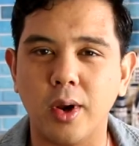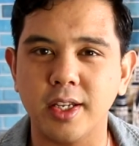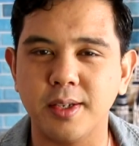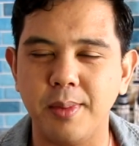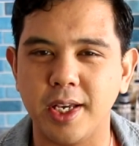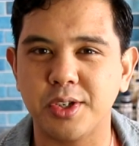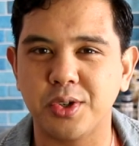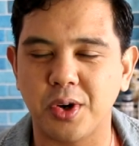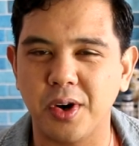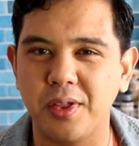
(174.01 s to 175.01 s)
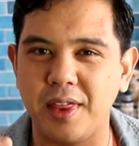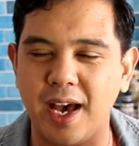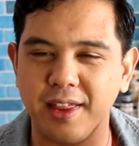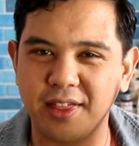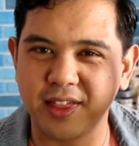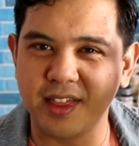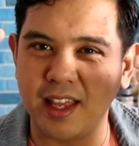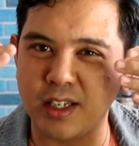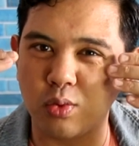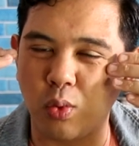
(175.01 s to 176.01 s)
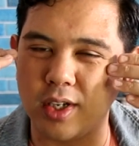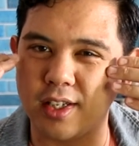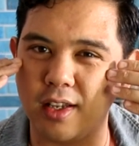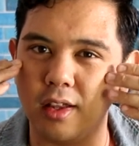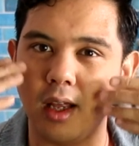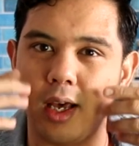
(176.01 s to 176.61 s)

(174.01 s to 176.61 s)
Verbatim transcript: wanted to make sure that this wasn't